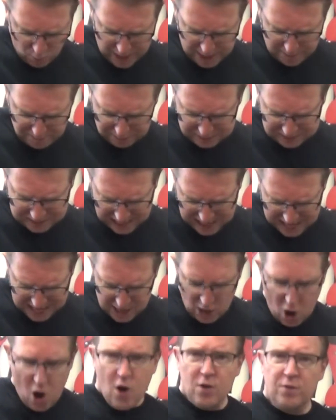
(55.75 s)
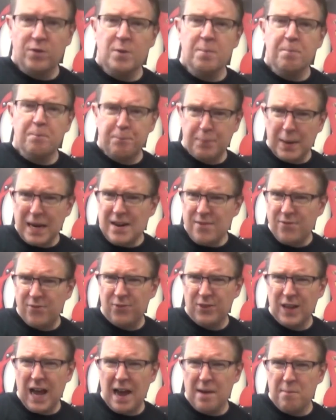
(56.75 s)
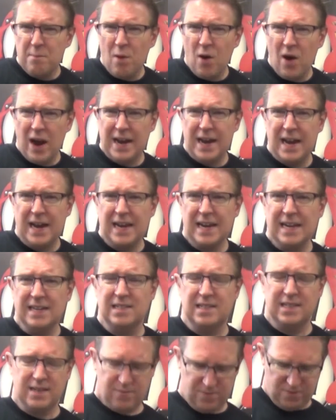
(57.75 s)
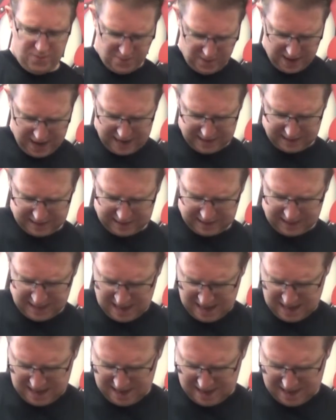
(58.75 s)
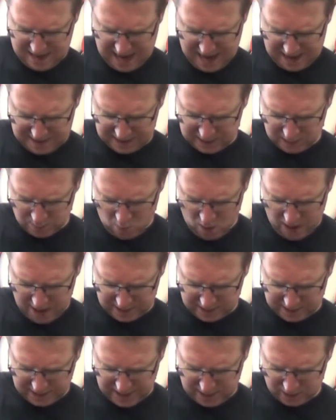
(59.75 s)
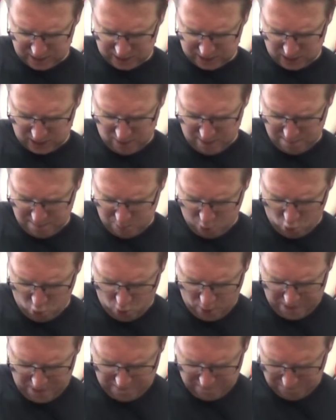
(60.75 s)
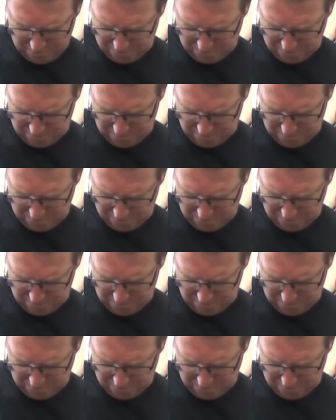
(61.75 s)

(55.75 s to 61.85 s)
We are playing over B flat minor, hence the fact that this minor scale is so important.